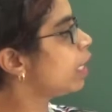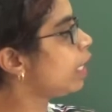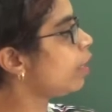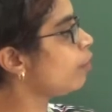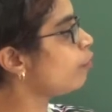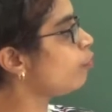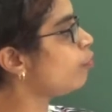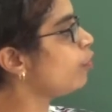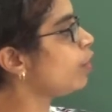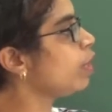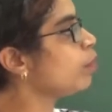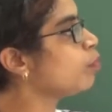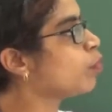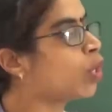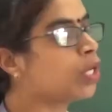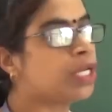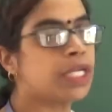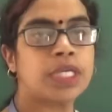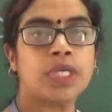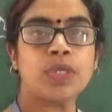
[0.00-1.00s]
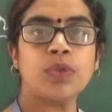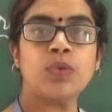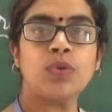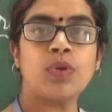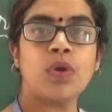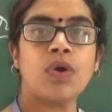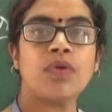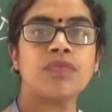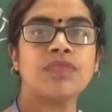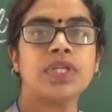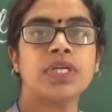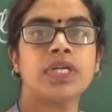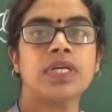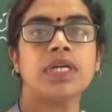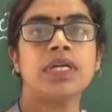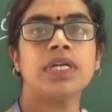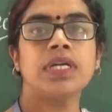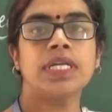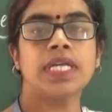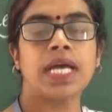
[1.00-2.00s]
every molecule of
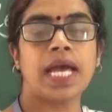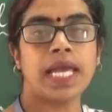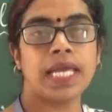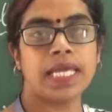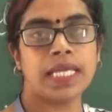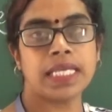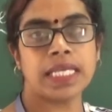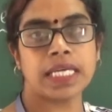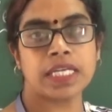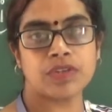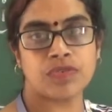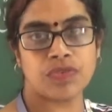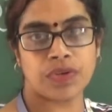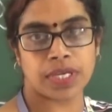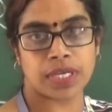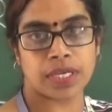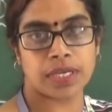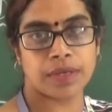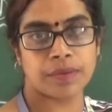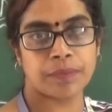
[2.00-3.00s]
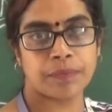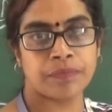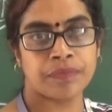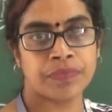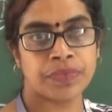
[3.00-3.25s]
the dielectric?